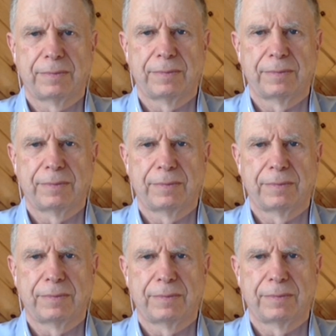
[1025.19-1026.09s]

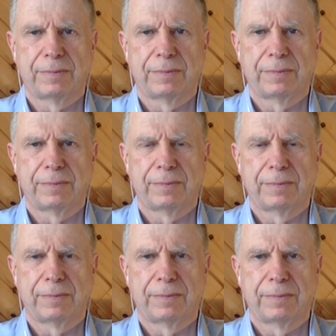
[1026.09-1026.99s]

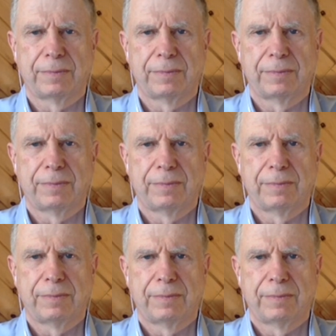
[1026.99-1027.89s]

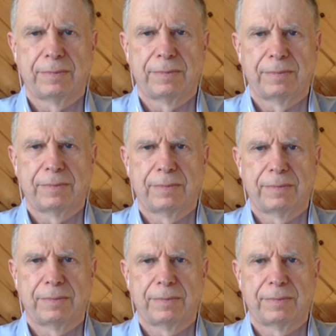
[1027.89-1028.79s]

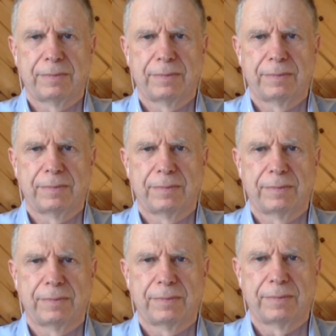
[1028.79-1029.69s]

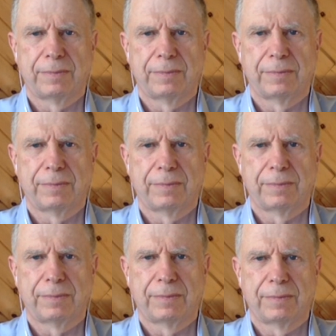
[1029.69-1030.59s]

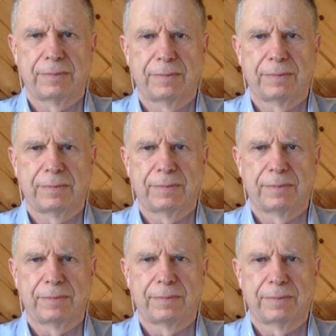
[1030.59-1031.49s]

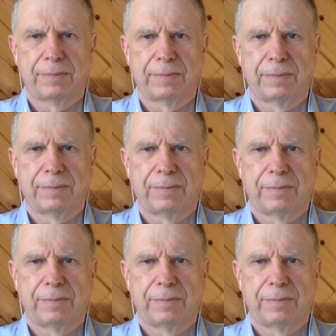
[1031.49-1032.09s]
No words are spoken by the person on screen.